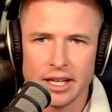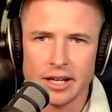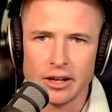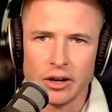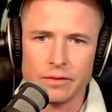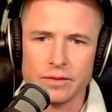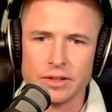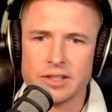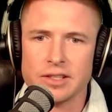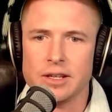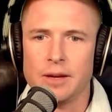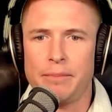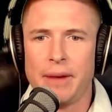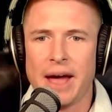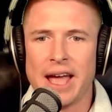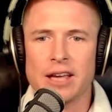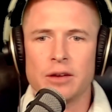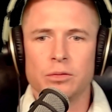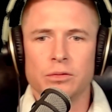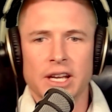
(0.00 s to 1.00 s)
Obviously, a
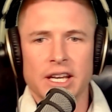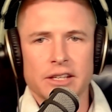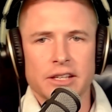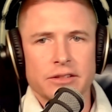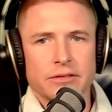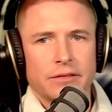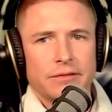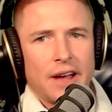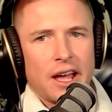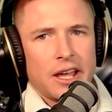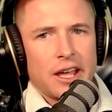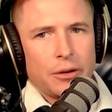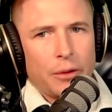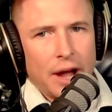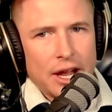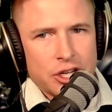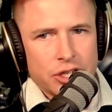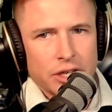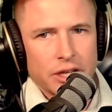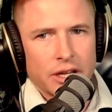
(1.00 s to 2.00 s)
bank will need to do a
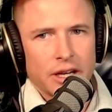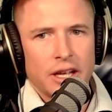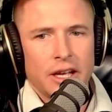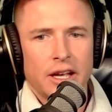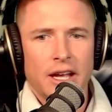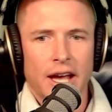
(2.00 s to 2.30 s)
valuation